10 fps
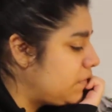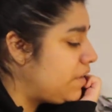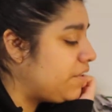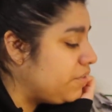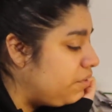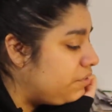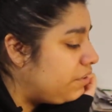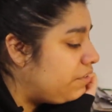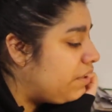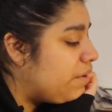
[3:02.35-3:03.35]
It is not
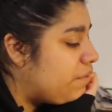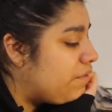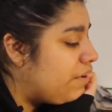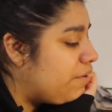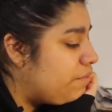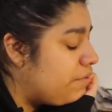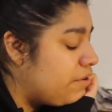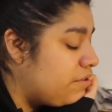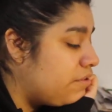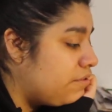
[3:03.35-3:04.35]
the same without...
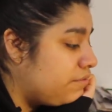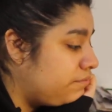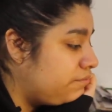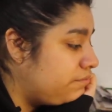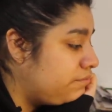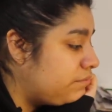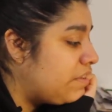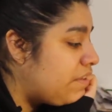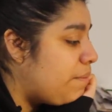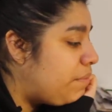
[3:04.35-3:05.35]

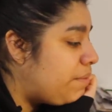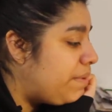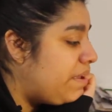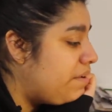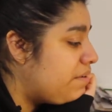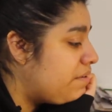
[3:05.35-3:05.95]
Is that Bobby?